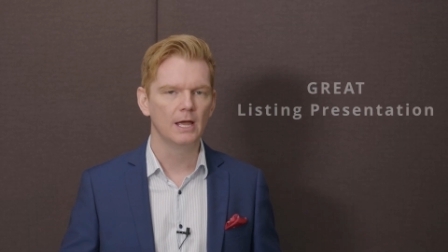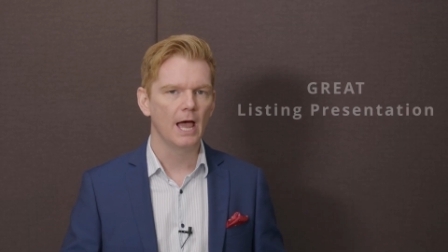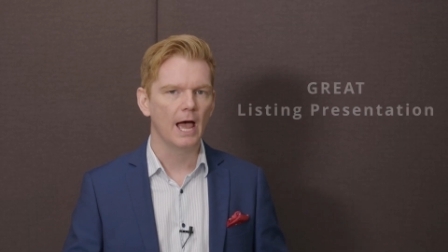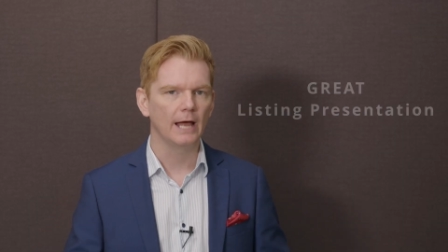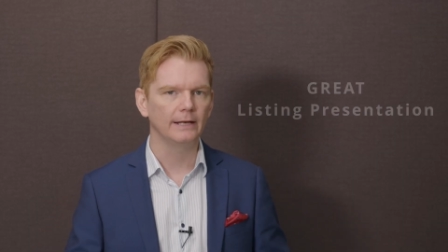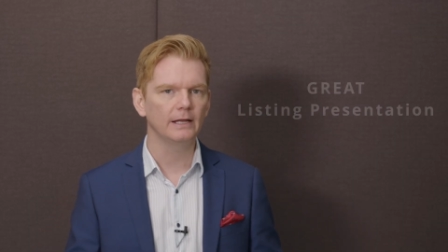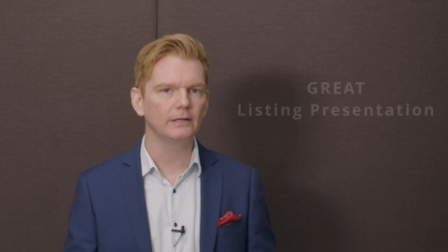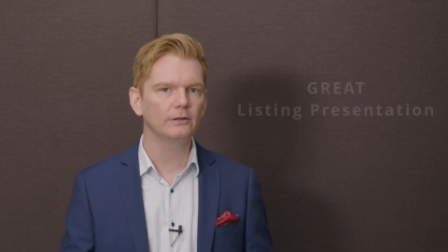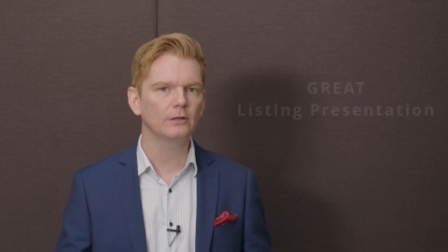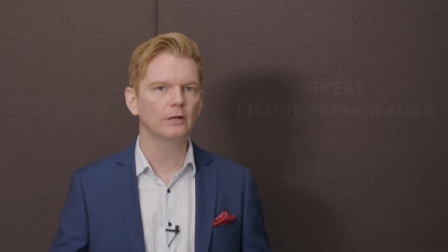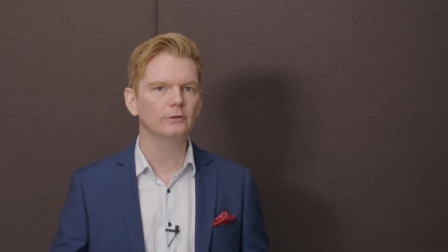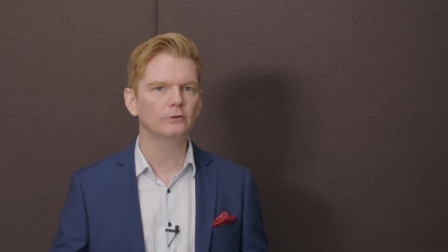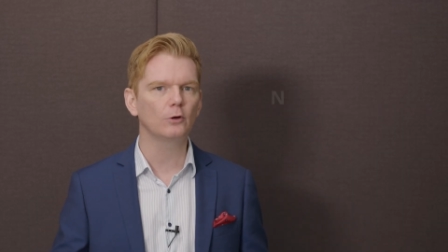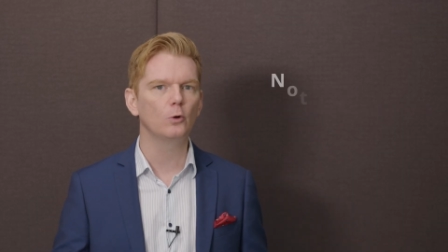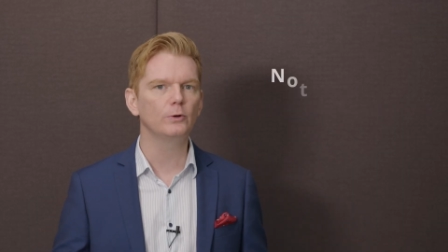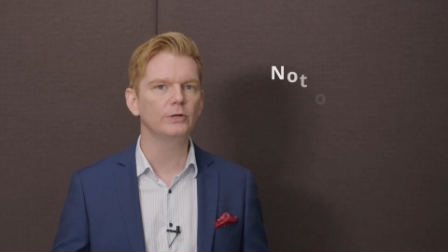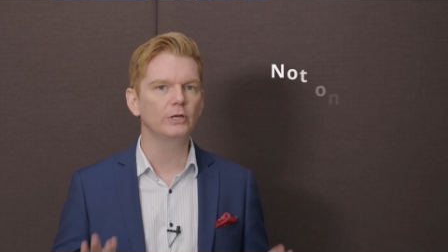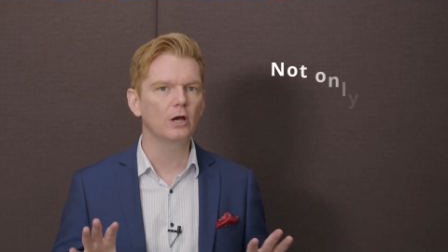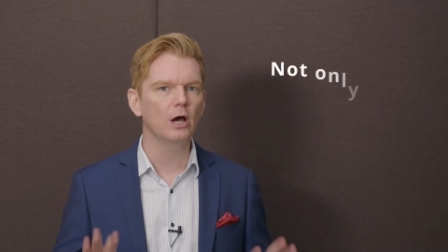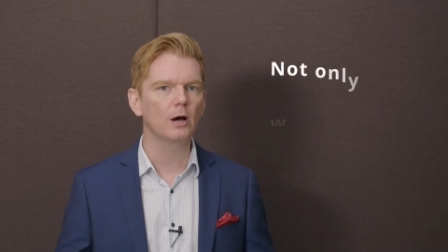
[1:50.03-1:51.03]
And that not
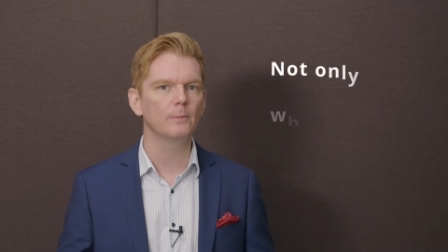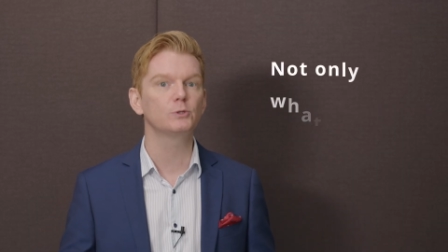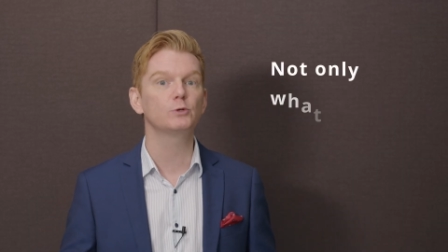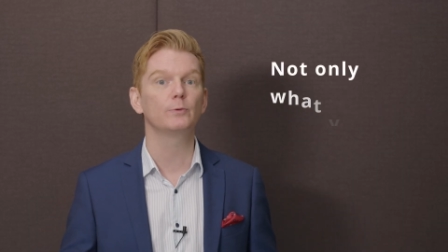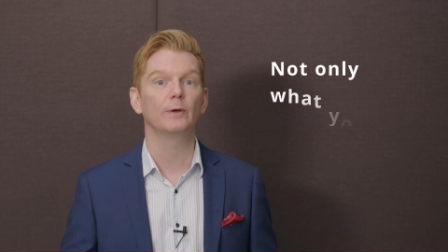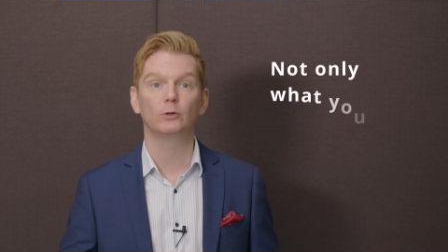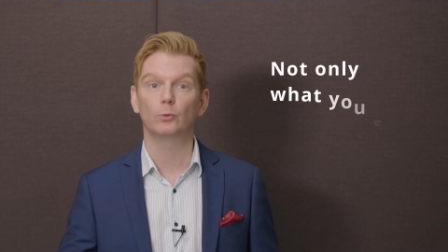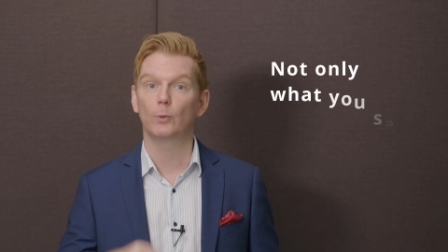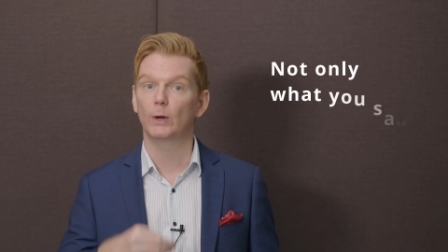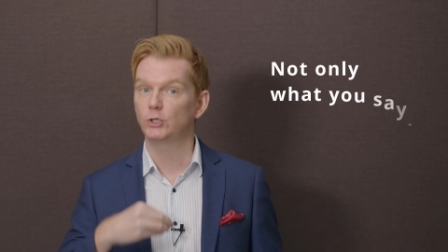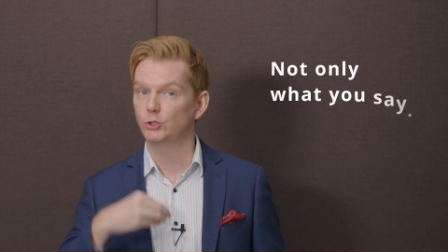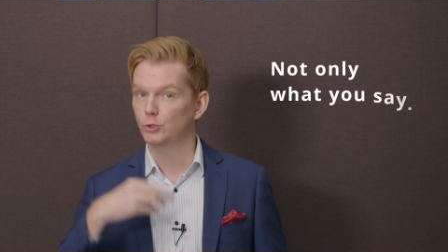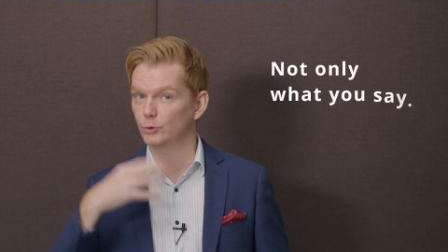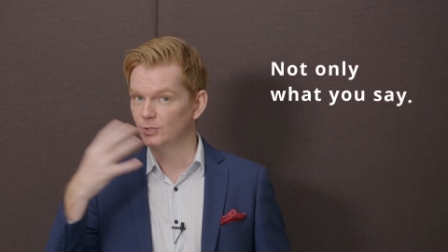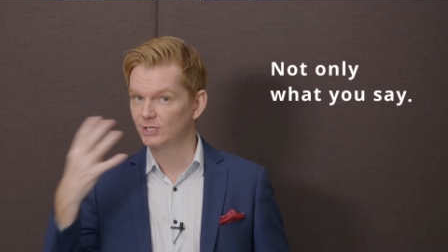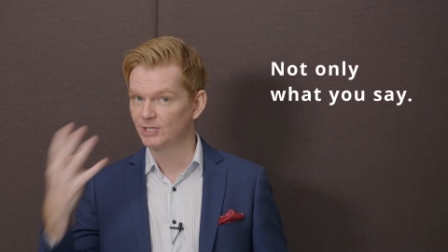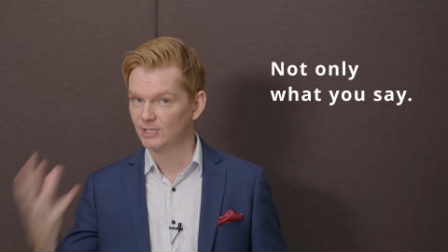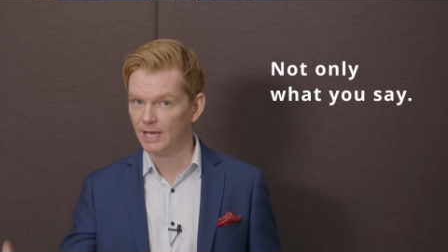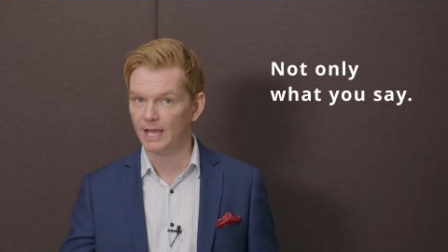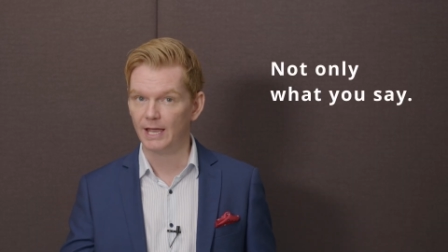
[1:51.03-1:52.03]
only comes with what you
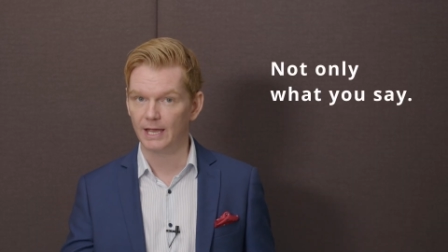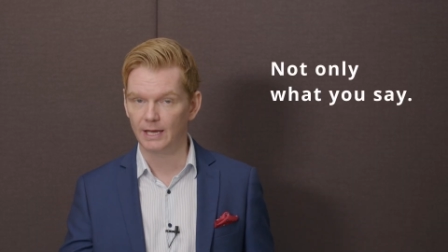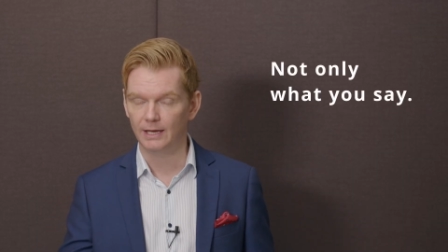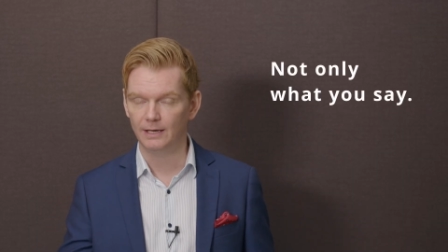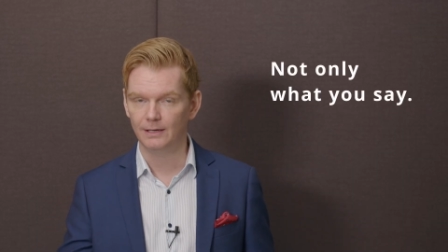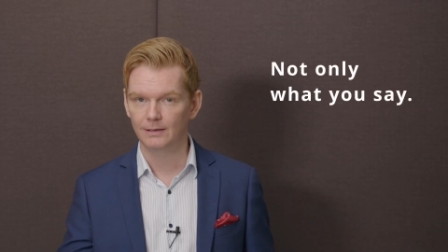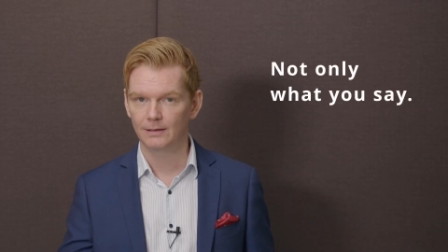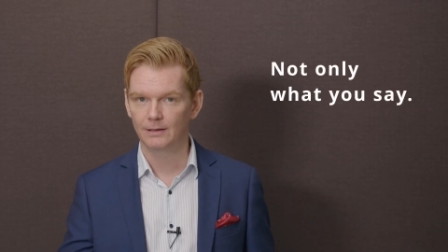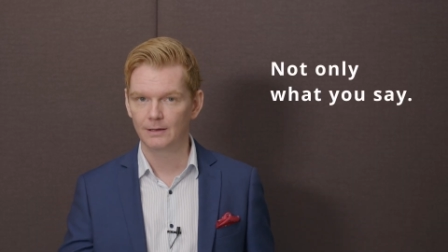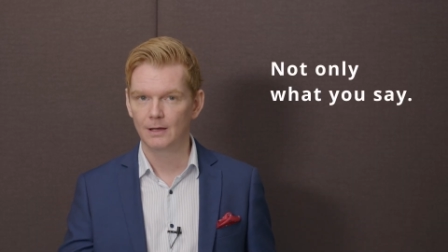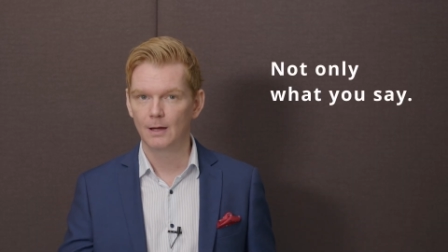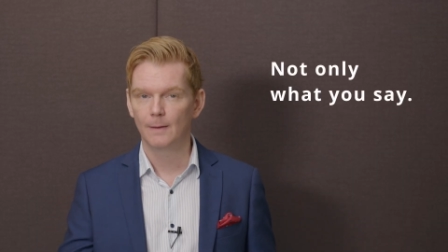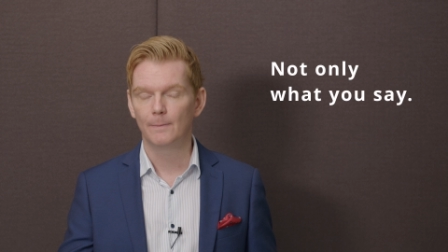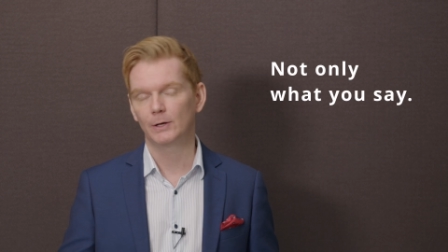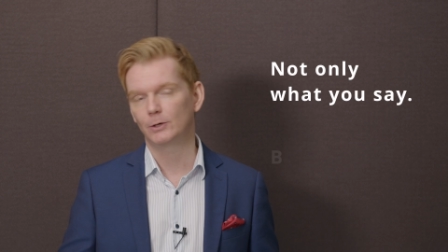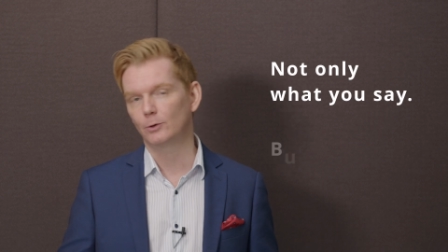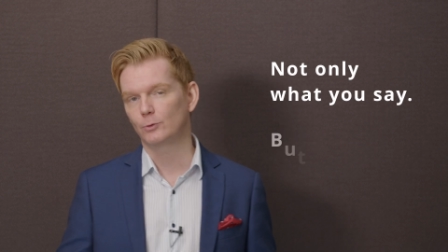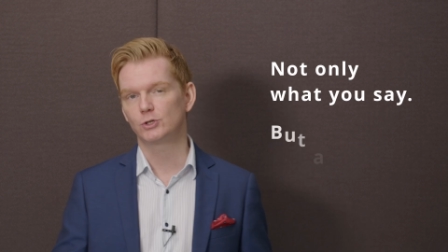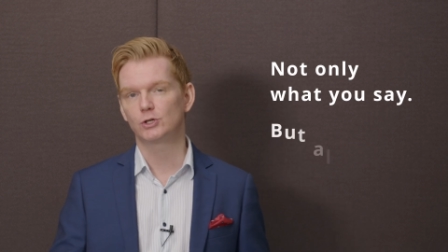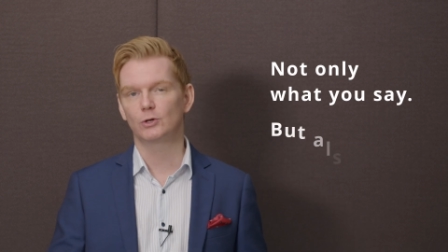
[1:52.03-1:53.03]
say,
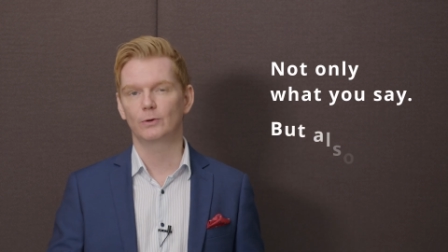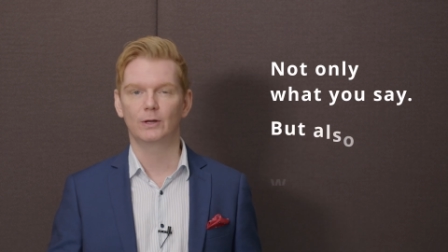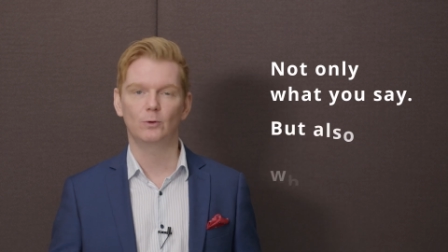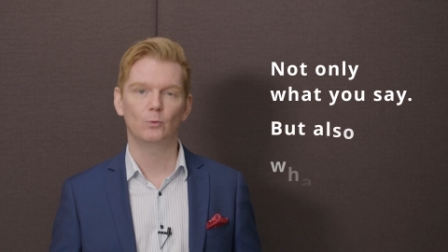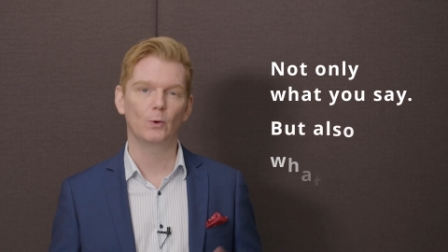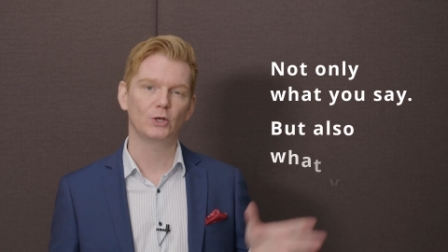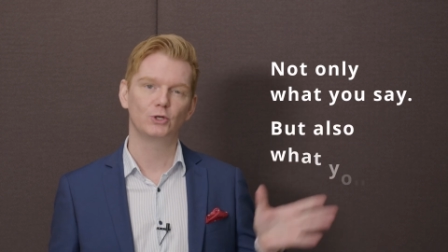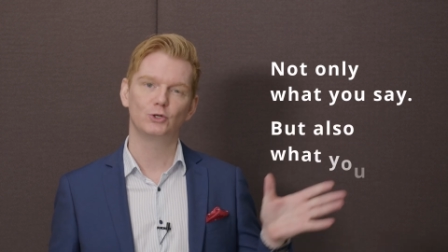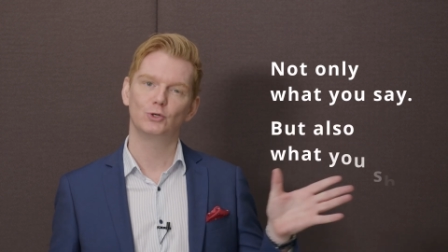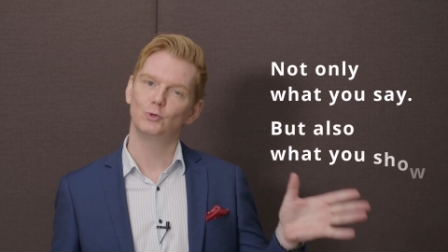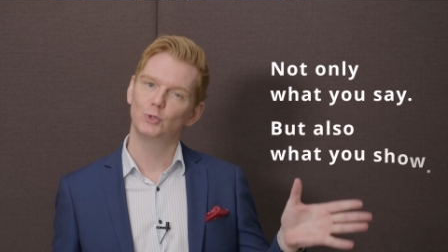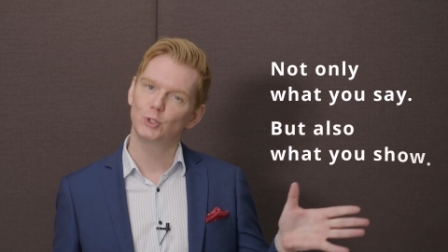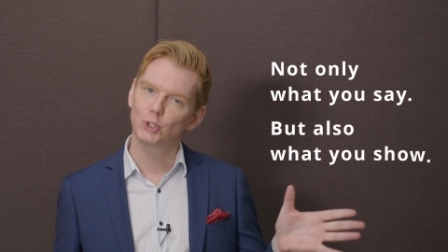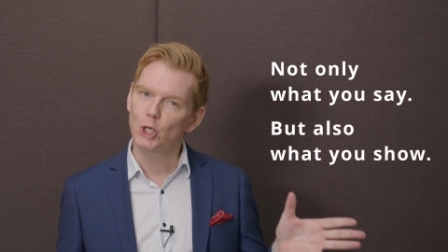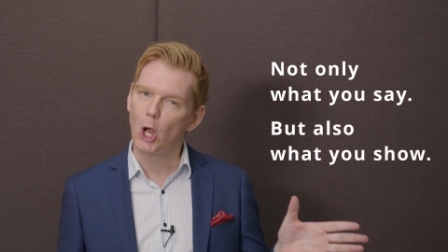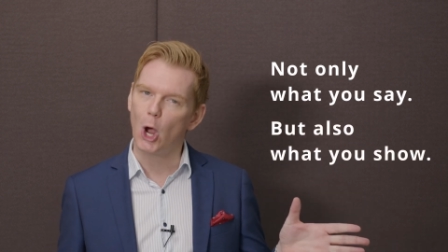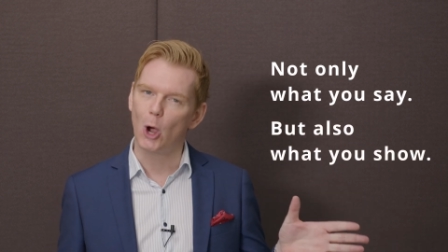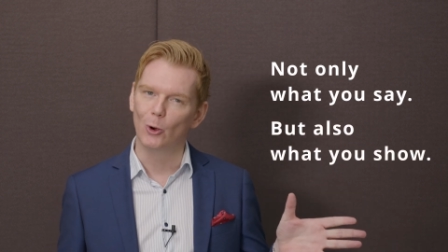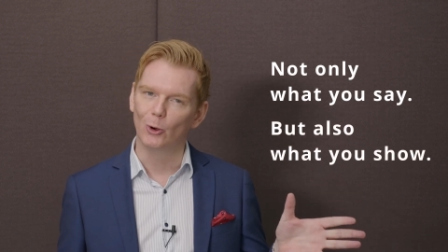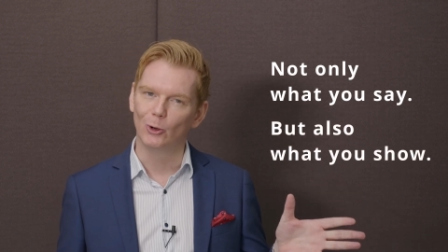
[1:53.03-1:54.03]
but also in what you
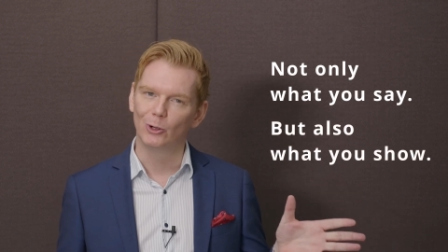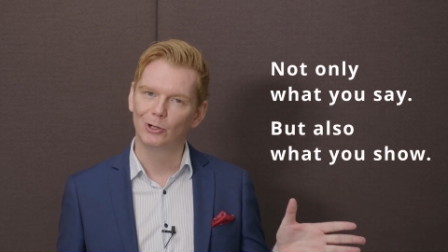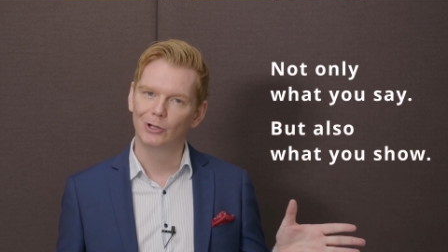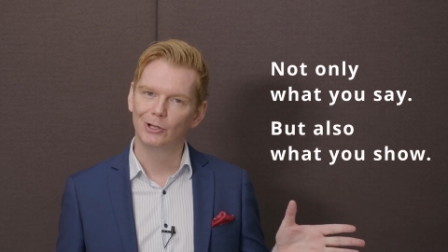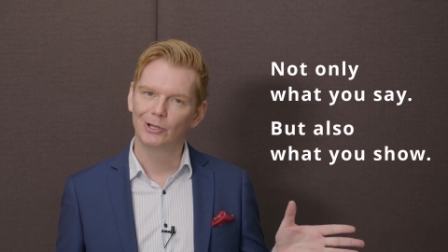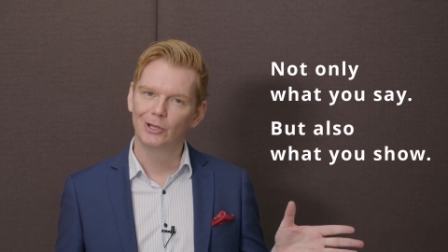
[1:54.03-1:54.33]
show.